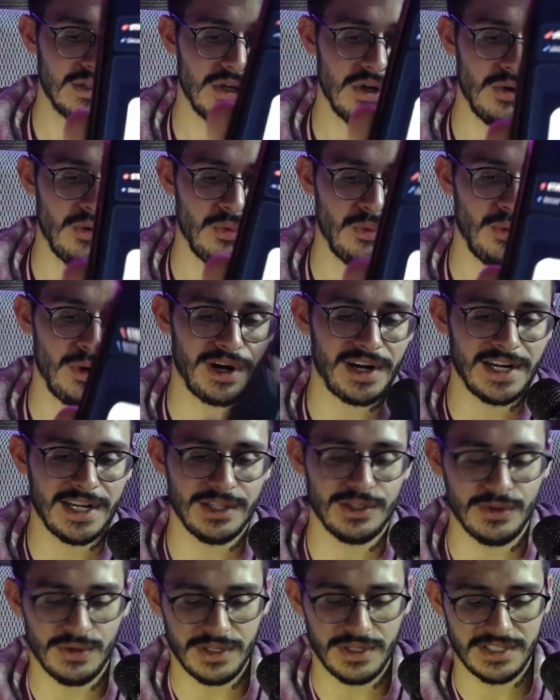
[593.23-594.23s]
So we're
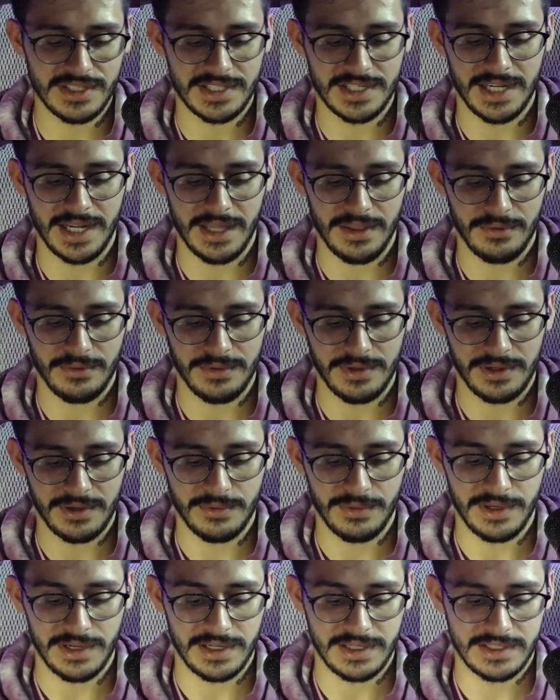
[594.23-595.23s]
going to do this together really
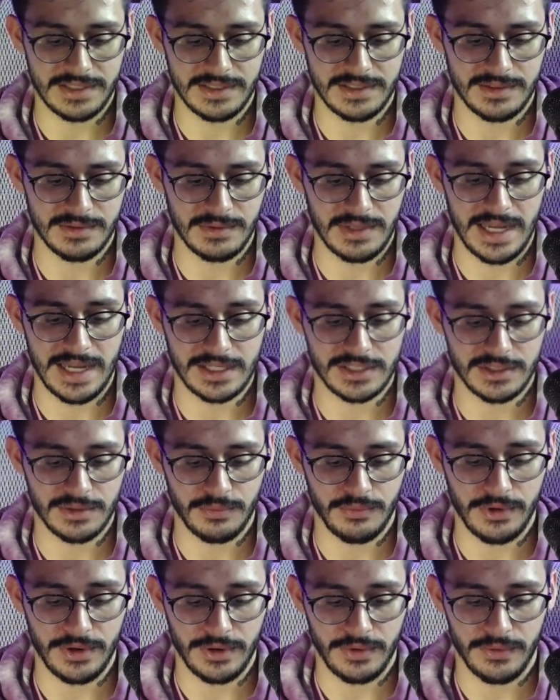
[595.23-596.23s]
quick. This is
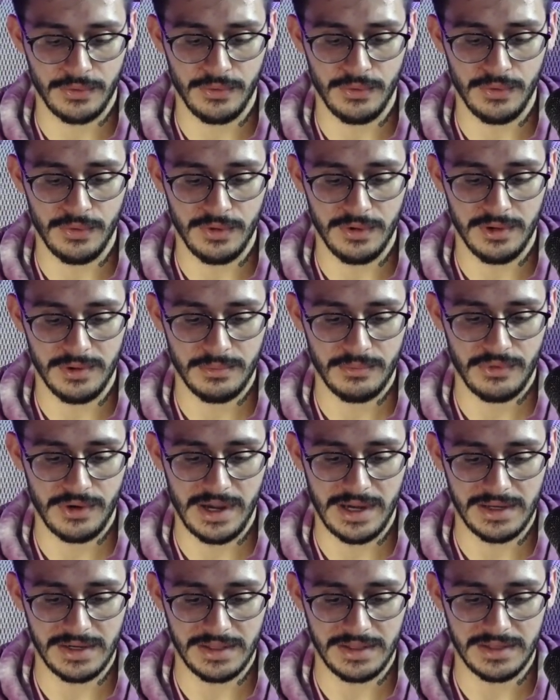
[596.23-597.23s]
actually pretty cool.
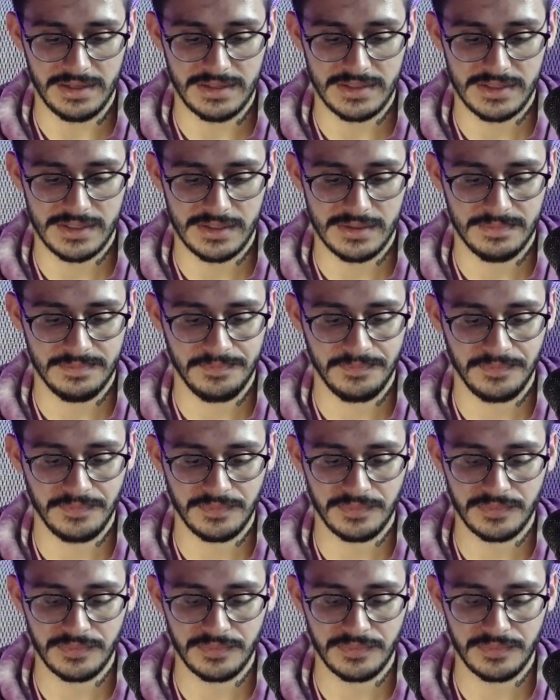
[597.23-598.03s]
Proud of this.